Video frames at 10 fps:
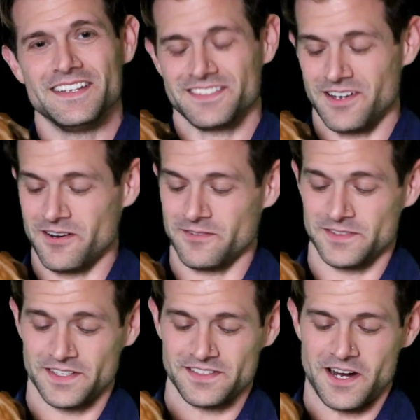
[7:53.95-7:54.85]
So
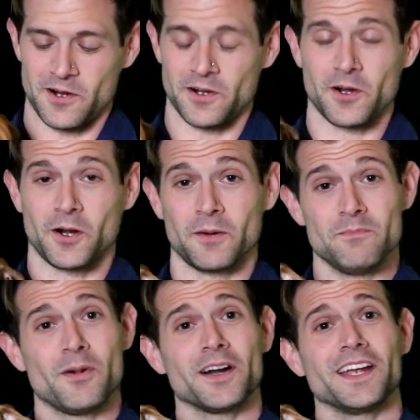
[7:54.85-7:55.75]
since I heard
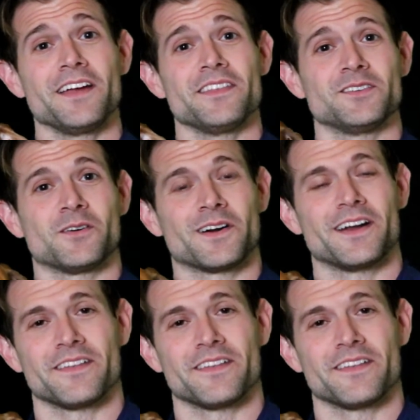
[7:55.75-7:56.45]
her barking at the door,